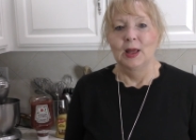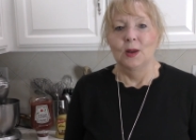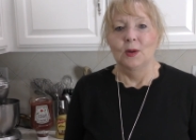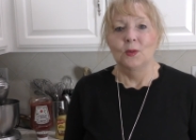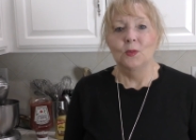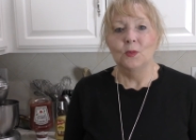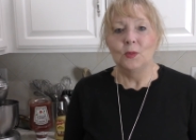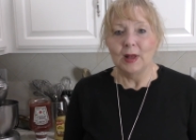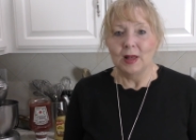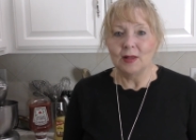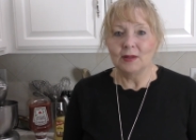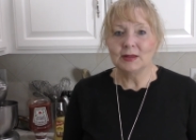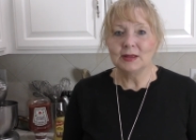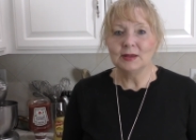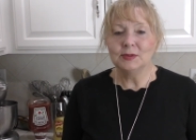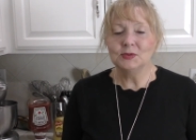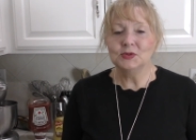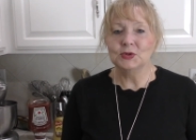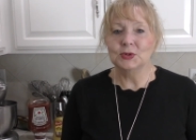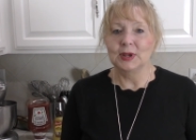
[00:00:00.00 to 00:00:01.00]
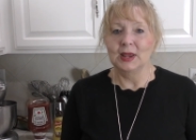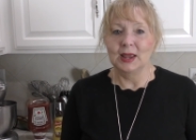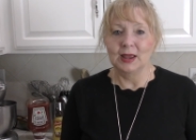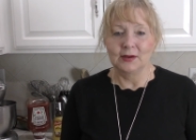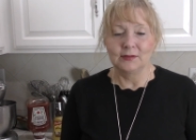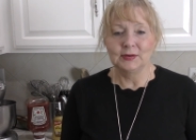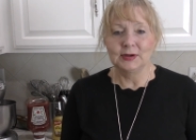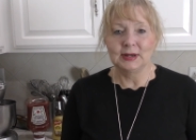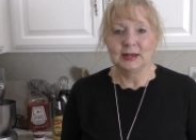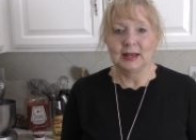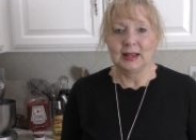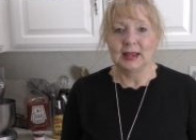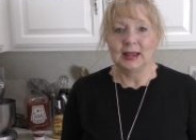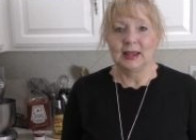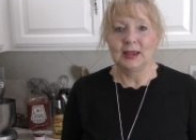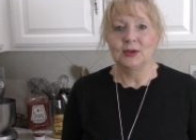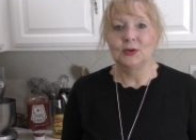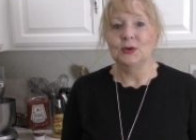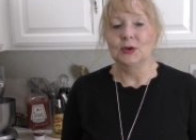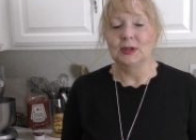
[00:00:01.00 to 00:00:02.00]
Welcome to
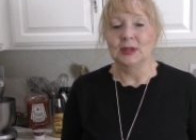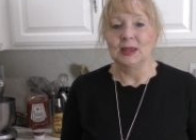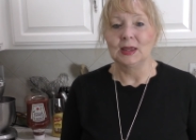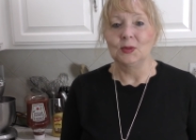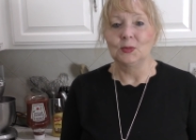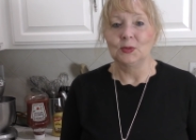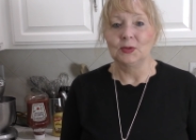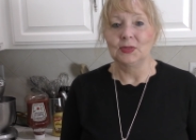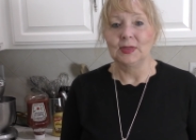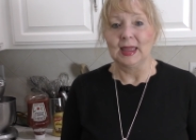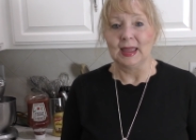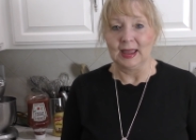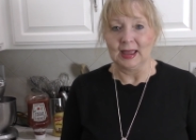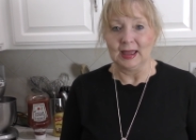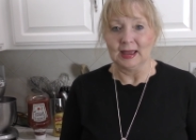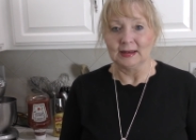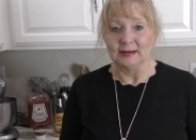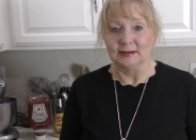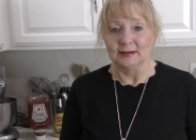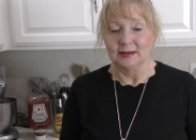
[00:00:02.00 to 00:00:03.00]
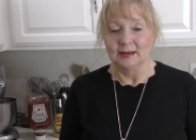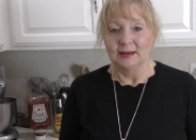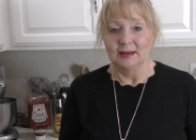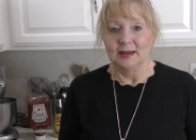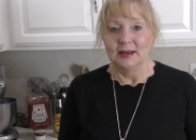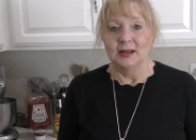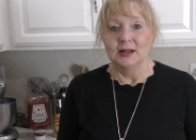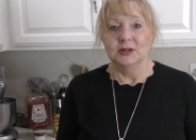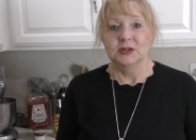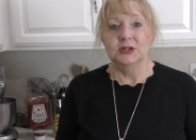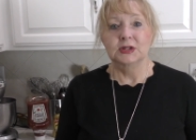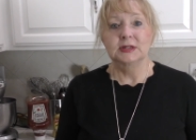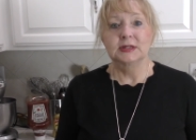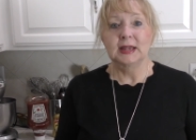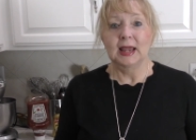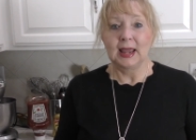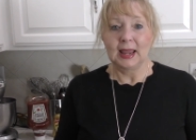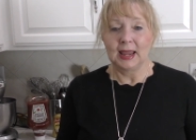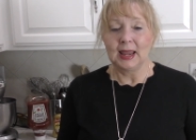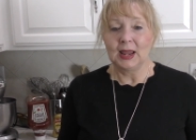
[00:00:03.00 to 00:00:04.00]
Everyday Cooking with Ann.
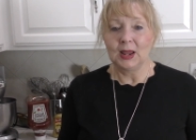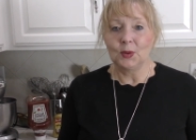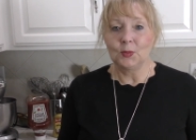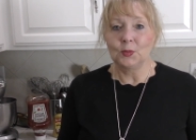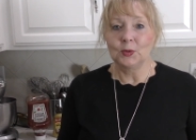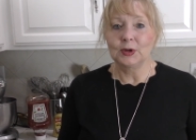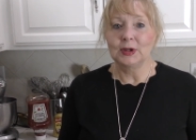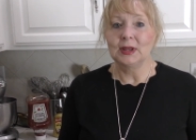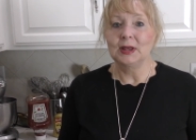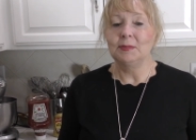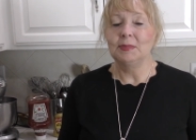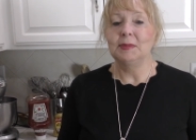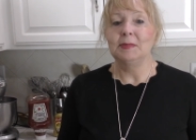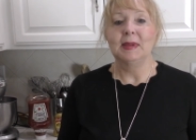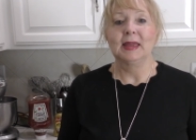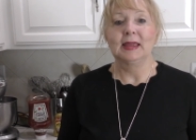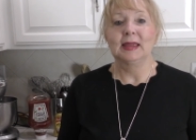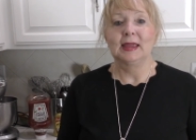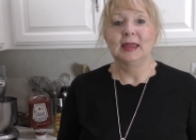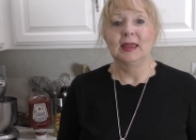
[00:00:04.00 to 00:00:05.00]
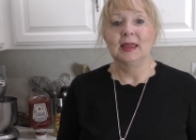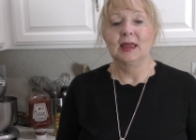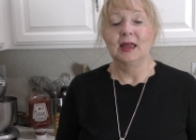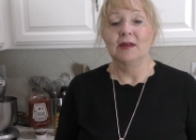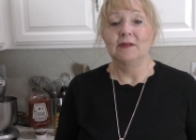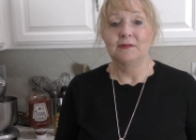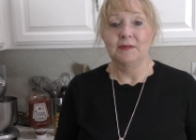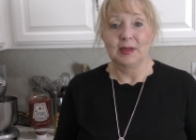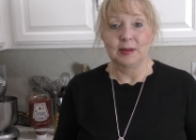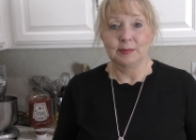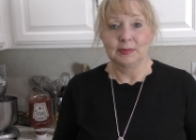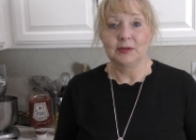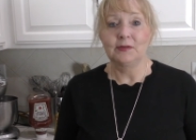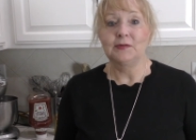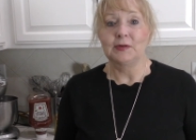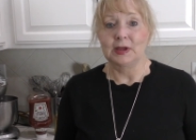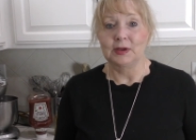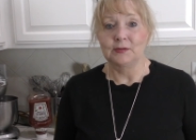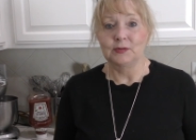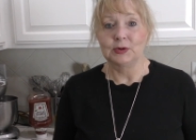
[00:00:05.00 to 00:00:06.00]
Today we're going to be making a family
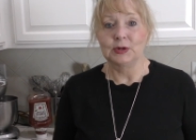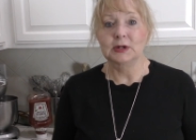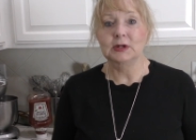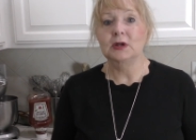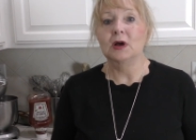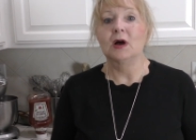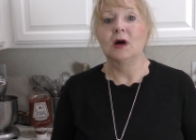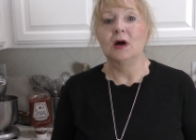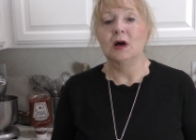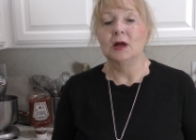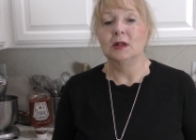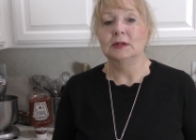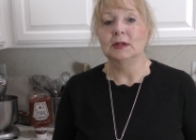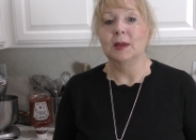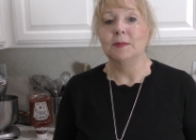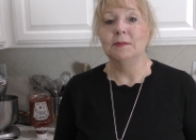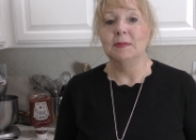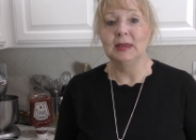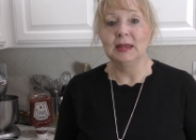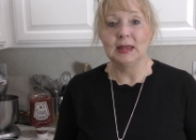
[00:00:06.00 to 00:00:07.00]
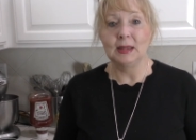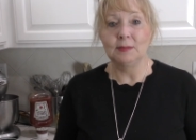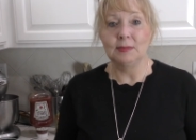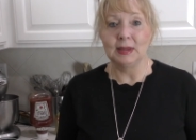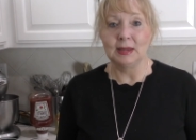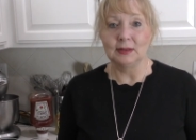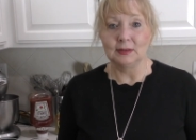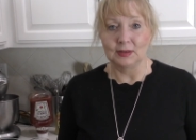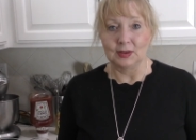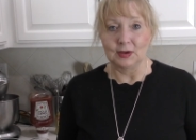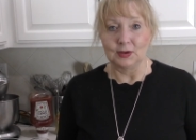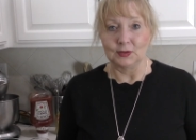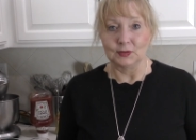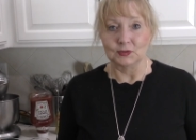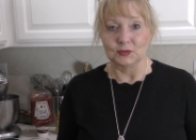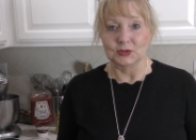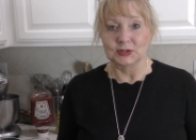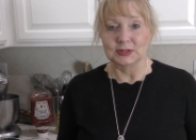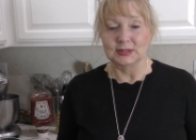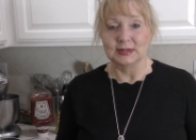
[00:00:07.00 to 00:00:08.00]
favorite called mini
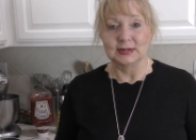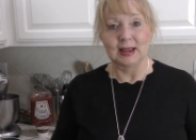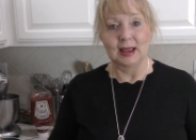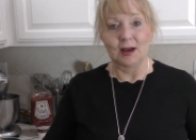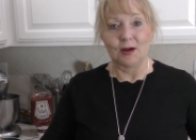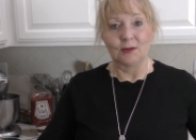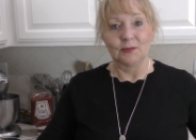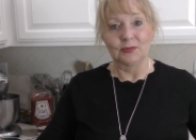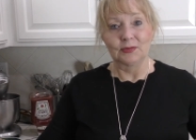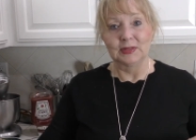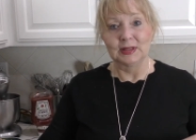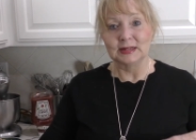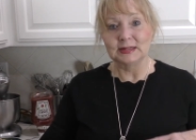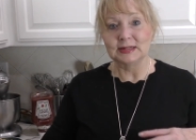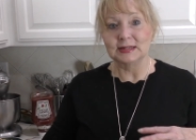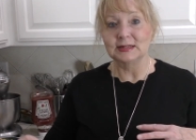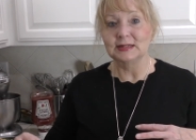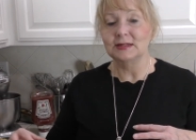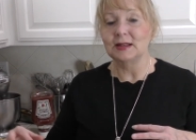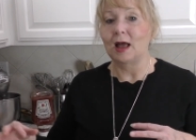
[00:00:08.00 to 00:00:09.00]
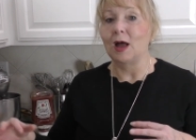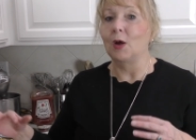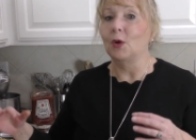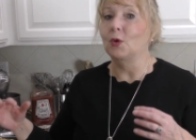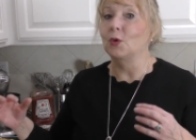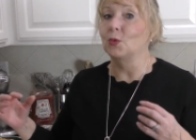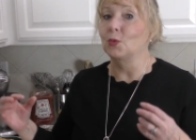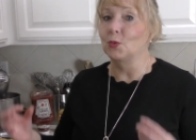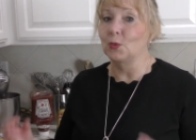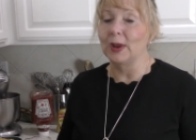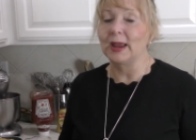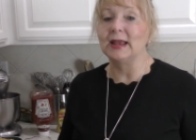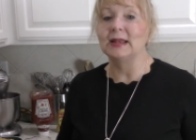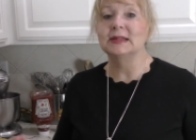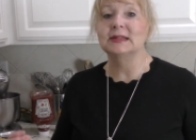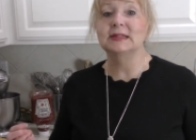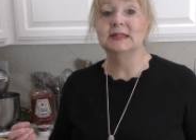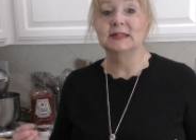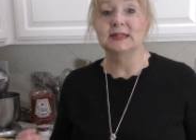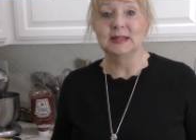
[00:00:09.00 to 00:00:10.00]
meatloaves. Now this is a
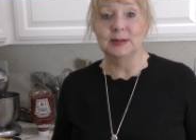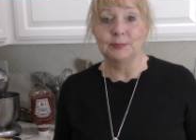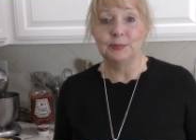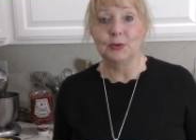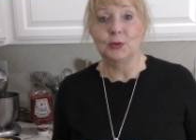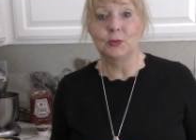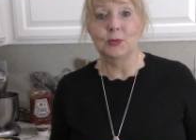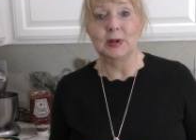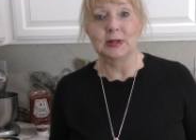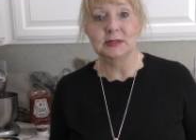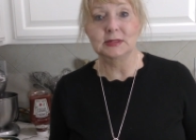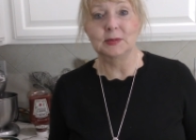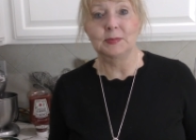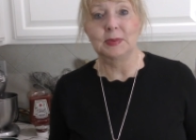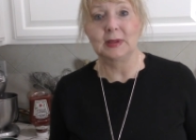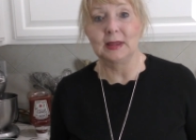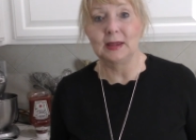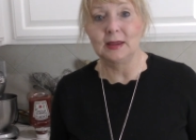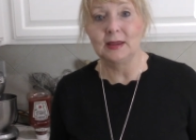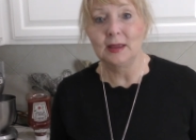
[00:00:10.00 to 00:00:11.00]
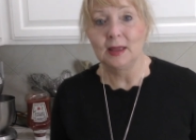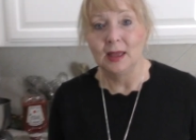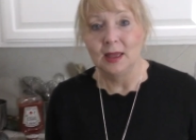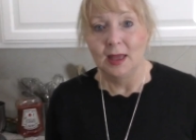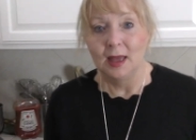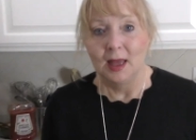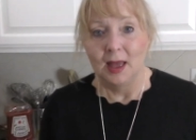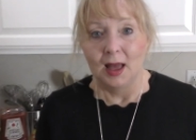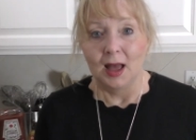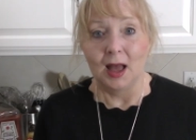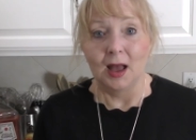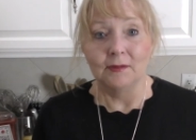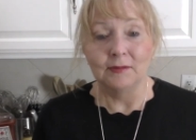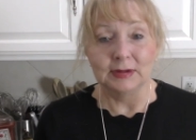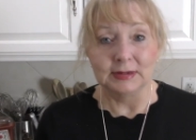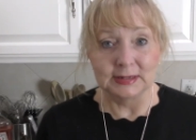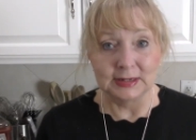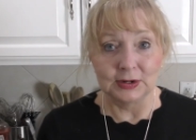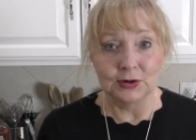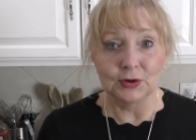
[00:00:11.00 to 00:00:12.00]
great simple recipe of
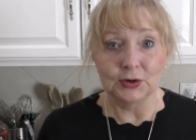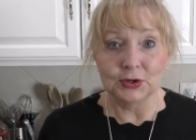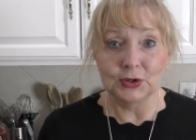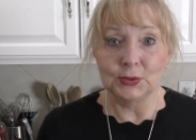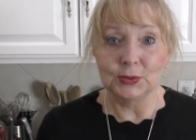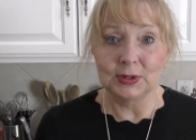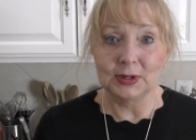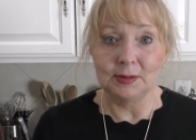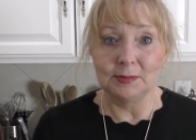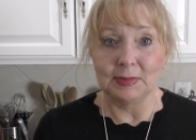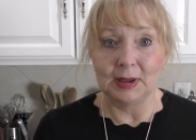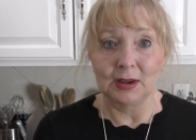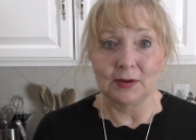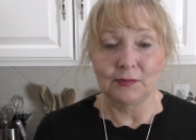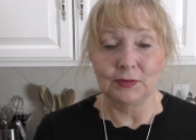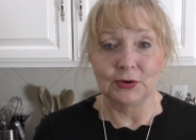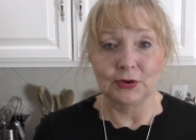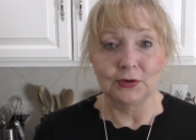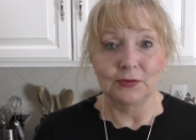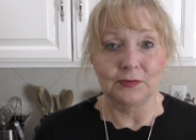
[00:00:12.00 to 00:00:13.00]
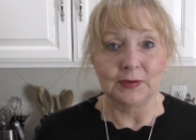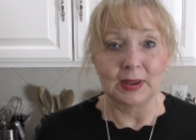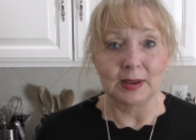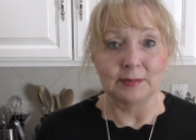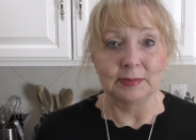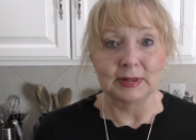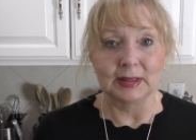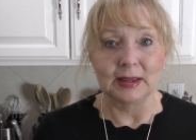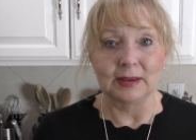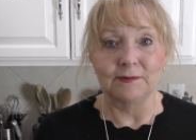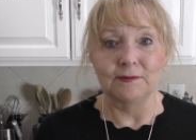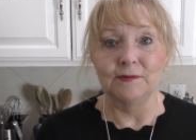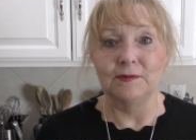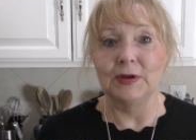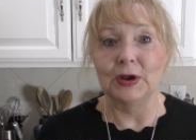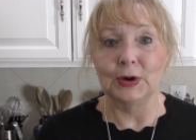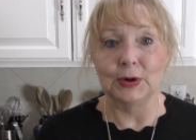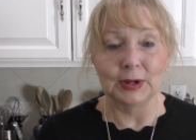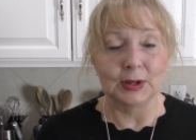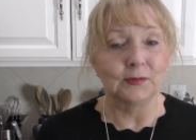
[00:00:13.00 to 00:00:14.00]
a dinner you can make for your family
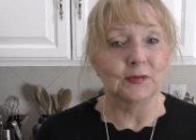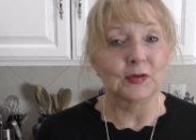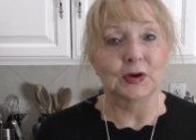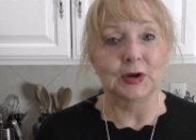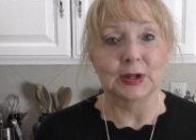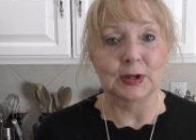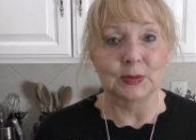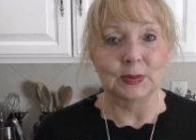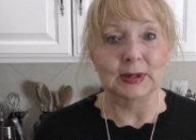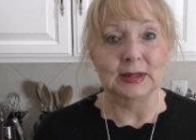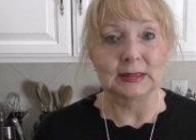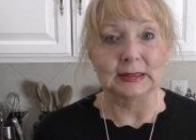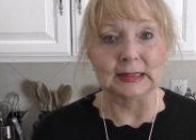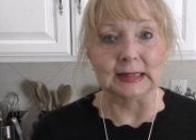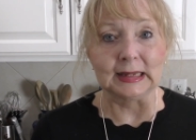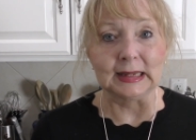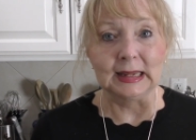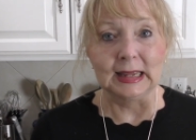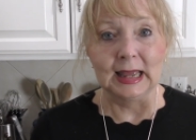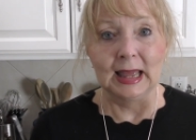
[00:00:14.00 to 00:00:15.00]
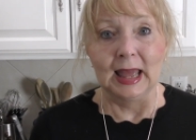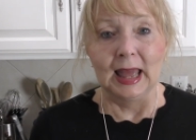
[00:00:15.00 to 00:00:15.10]
very very quickly.